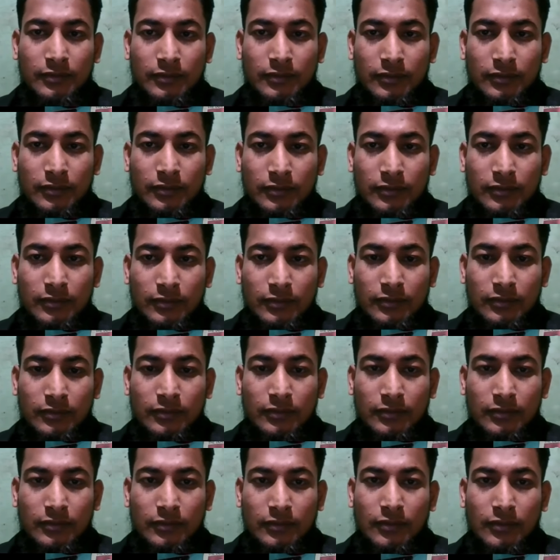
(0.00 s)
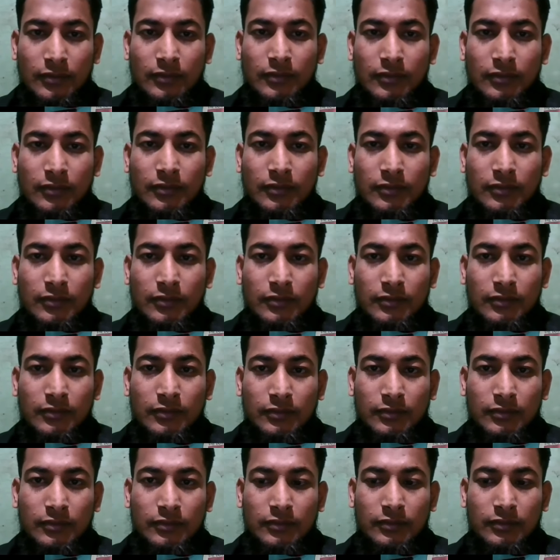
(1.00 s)

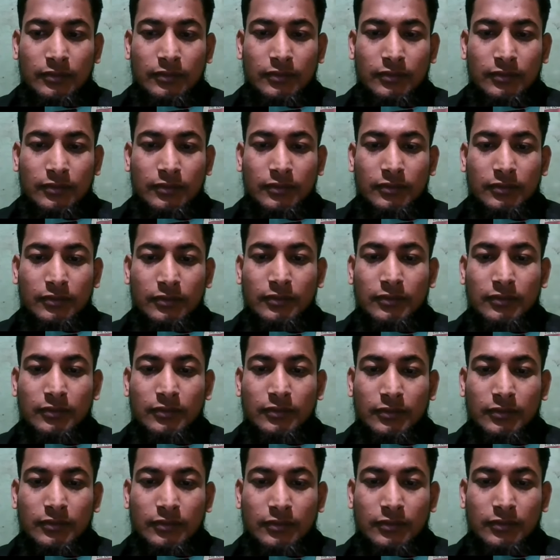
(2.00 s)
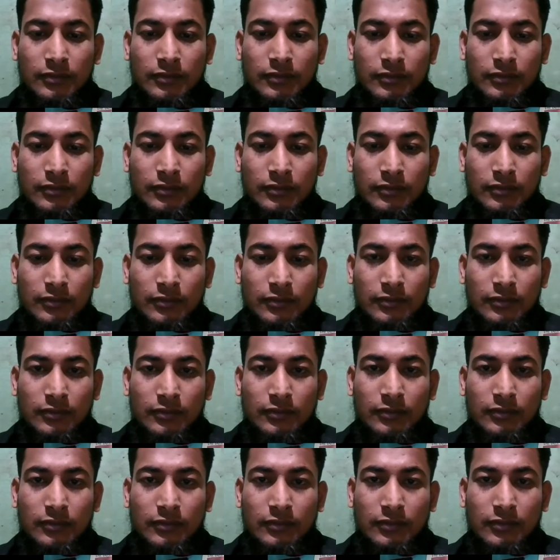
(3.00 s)

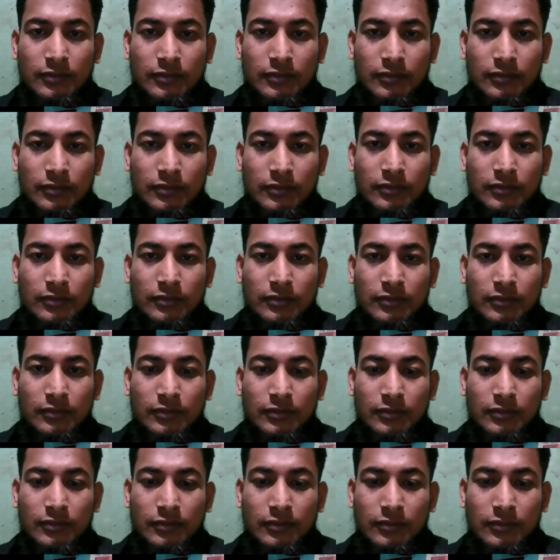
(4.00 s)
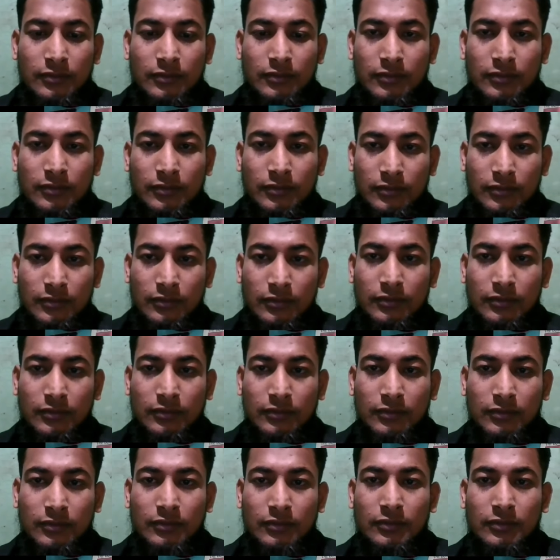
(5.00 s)

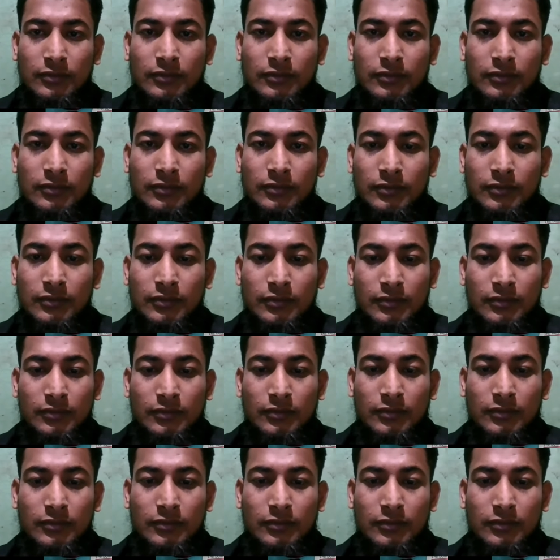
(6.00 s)
[no speech]